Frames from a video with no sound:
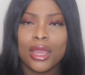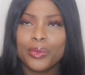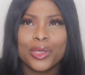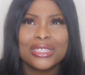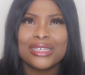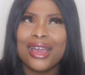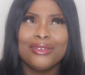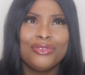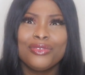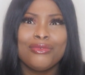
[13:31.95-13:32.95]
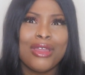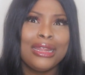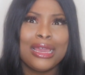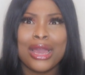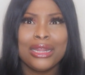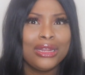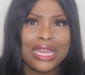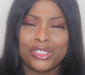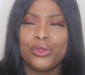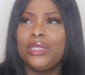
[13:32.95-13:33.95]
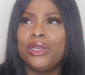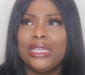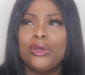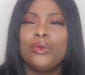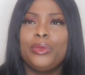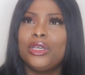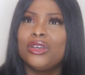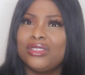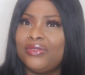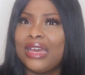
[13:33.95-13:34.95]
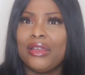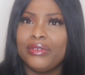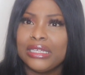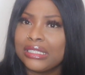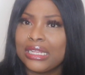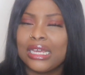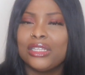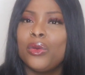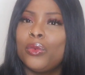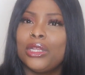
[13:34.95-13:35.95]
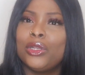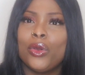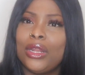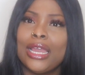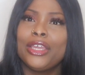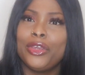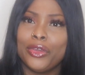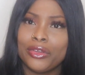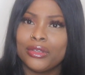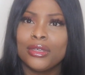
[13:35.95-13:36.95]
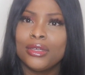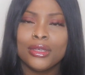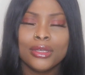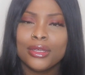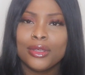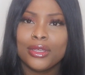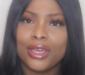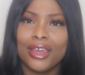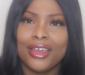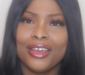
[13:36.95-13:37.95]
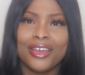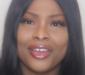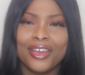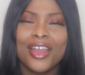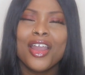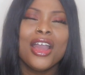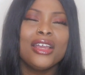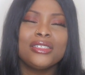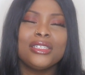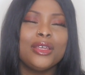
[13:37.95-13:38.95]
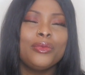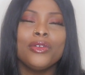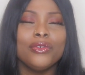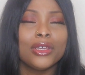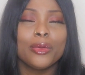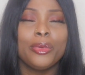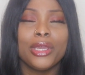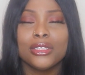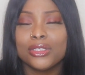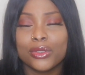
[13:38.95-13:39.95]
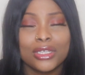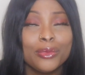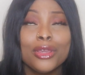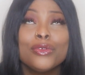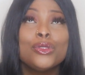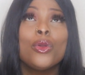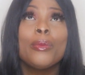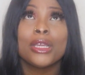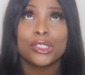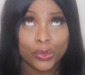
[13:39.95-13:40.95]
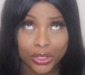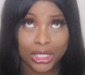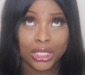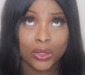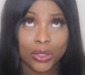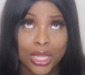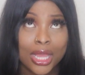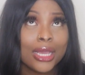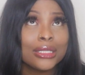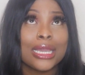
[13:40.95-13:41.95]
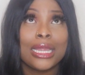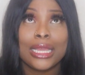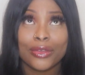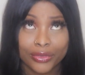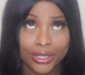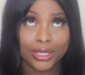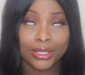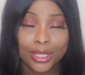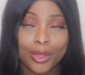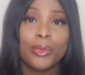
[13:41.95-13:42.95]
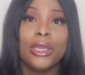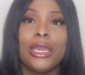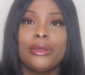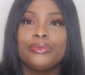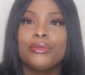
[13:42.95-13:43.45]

Because from right now, I don't like Shawnee O'Neal because of that reason, and I don't want to not like you. Actually, let me not even compare to Shawnee. Let me not even talk about Shawnee O'Neal, because I ain't here for her. But yeah.